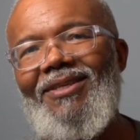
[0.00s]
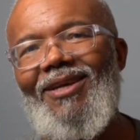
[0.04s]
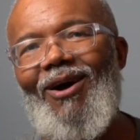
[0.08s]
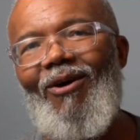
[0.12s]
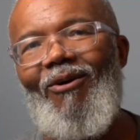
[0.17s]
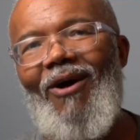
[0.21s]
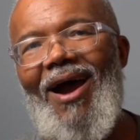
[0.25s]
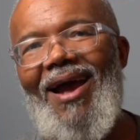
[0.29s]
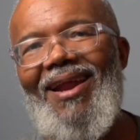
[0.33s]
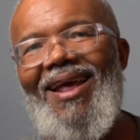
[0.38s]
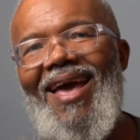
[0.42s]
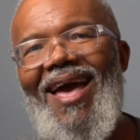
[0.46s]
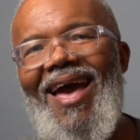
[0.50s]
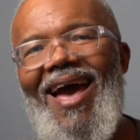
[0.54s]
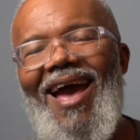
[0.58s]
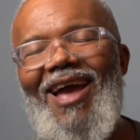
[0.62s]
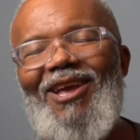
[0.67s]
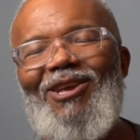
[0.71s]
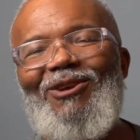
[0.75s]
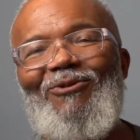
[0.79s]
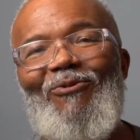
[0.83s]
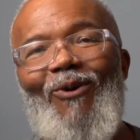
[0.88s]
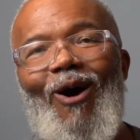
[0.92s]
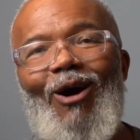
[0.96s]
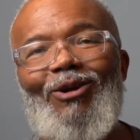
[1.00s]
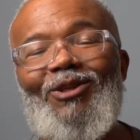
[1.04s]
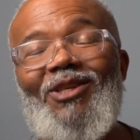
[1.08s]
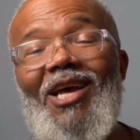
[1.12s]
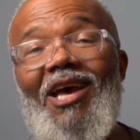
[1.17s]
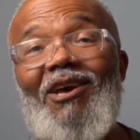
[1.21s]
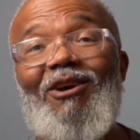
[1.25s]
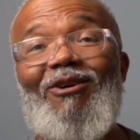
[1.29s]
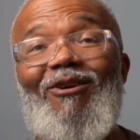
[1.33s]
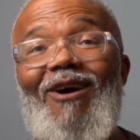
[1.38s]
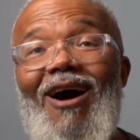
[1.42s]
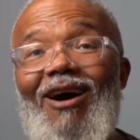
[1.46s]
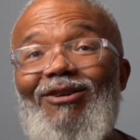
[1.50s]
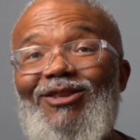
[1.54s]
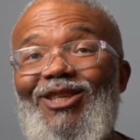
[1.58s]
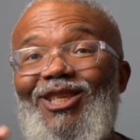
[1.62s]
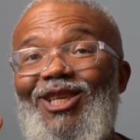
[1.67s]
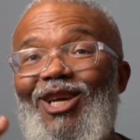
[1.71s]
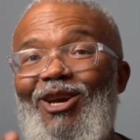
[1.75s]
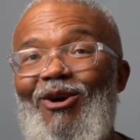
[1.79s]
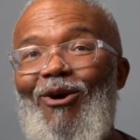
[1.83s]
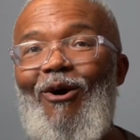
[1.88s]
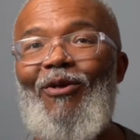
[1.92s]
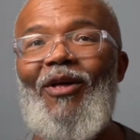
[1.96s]
All right. Hey, you all take care. I'll
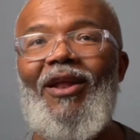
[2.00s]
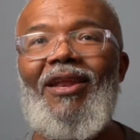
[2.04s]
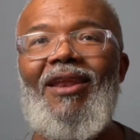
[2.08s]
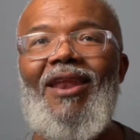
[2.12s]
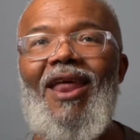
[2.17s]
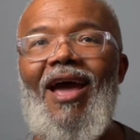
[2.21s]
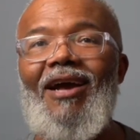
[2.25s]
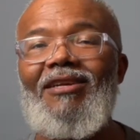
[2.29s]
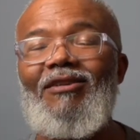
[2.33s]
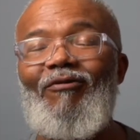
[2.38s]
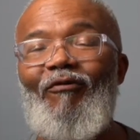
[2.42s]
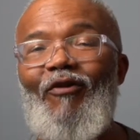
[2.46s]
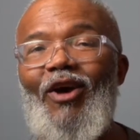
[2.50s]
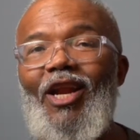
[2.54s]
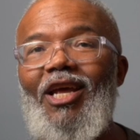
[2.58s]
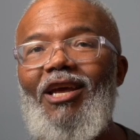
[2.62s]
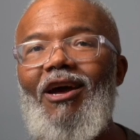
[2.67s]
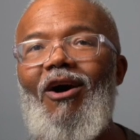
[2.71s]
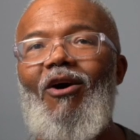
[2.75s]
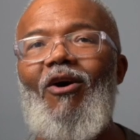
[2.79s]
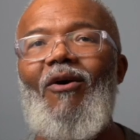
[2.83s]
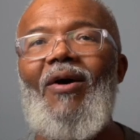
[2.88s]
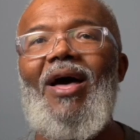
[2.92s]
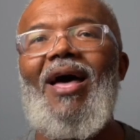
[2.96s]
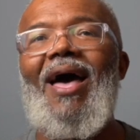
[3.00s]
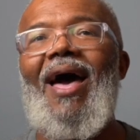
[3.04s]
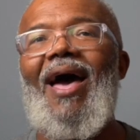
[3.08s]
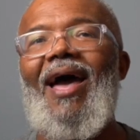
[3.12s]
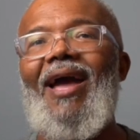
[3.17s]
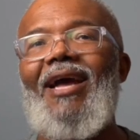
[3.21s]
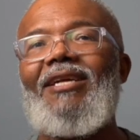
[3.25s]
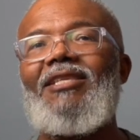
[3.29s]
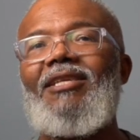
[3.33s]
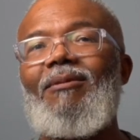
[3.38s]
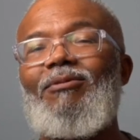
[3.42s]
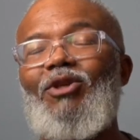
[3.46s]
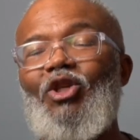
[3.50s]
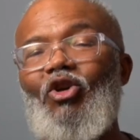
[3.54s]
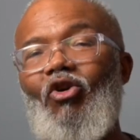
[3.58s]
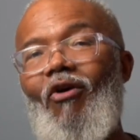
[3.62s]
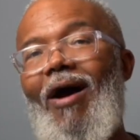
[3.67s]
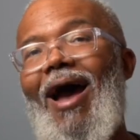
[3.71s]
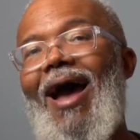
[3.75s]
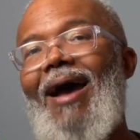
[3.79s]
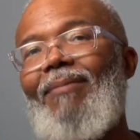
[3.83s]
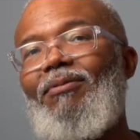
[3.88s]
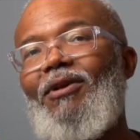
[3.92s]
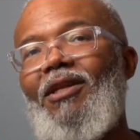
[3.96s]
see you on the next video. Hey,
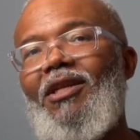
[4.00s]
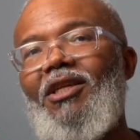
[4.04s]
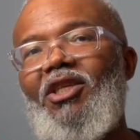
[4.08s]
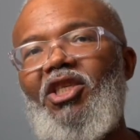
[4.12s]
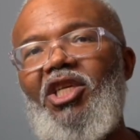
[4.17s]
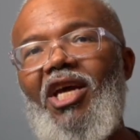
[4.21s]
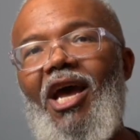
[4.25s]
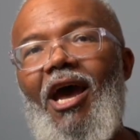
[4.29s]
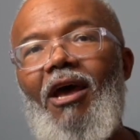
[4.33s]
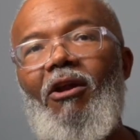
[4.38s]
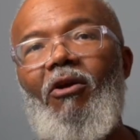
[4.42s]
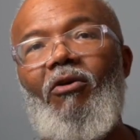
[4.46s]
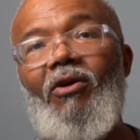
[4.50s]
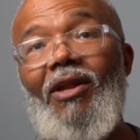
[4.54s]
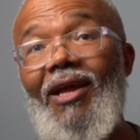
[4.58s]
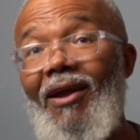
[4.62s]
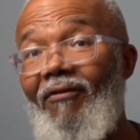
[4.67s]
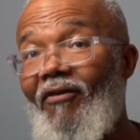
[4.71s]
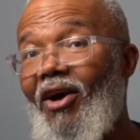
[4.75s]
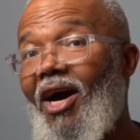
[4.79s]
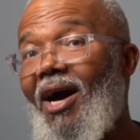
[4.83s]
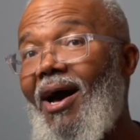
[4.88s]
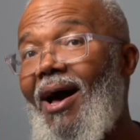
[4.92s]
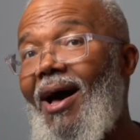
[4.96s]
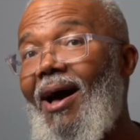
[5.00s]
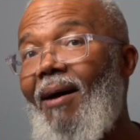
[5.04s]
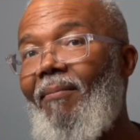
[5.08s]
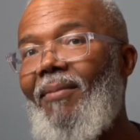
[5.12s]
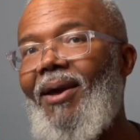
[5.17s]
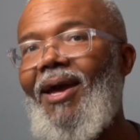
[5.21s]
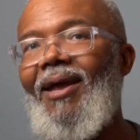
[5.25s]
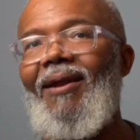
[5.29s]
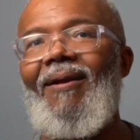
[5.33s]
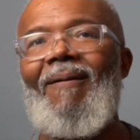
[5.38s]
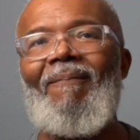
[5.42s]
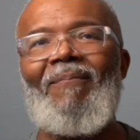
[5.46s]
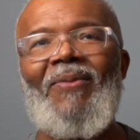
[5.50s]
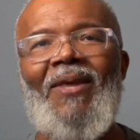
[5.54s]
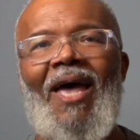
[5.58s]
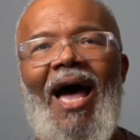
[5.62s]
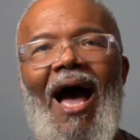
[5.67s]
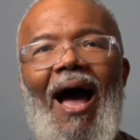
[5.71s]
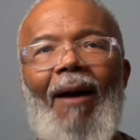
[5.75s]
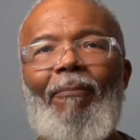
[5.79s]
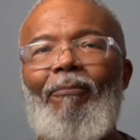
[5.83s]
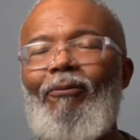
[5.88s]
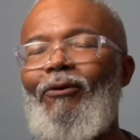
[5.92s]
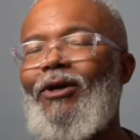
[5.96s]
subscribe to the channel. Leave a comment.
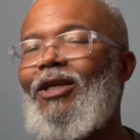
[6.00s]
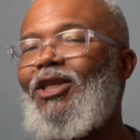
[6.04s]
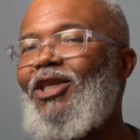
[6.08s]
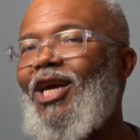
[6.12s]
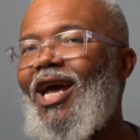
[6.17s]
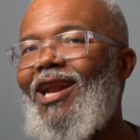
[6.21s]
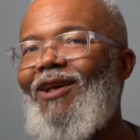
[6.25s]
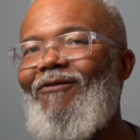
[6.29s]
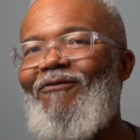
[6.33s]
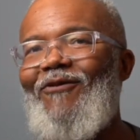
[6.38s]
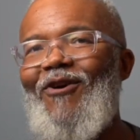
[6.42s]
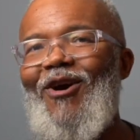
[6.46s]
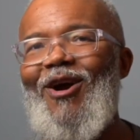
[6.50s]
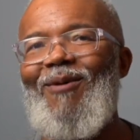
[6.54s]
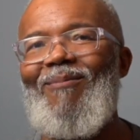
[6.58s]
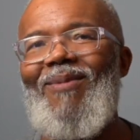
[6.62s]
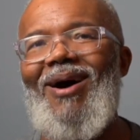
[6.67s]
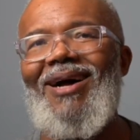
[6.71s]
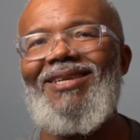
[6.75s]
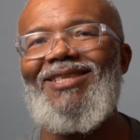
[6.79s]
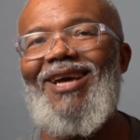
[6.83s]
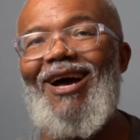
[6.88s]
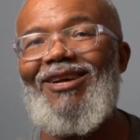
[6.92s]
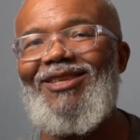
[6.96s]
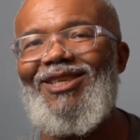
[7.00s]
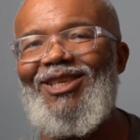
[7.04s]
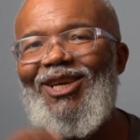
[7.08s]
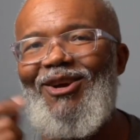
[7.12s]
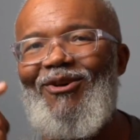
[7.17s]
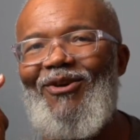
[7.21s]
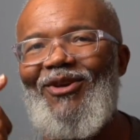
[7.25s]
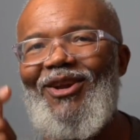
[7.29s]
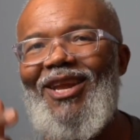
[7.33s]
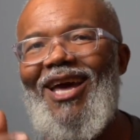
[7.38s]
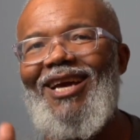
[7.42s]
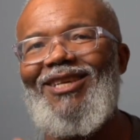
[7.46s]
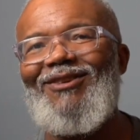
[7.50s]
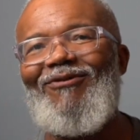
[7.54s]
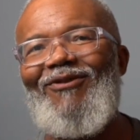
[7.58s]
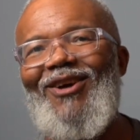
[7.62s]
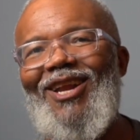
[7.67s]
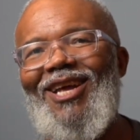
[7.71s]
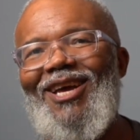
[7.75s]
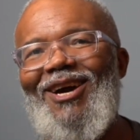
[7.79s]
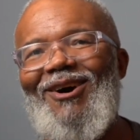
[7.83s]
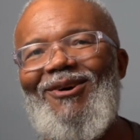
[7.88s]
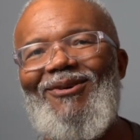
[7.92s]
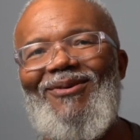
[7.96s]
I appreciate it very much. I'll see you on the next
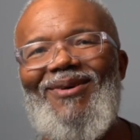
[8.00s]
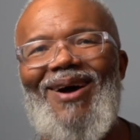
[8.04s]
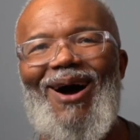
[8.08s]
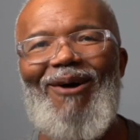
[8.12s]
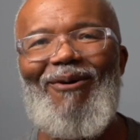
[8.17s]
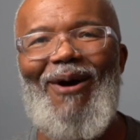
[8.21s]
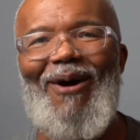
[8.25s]
video. All right.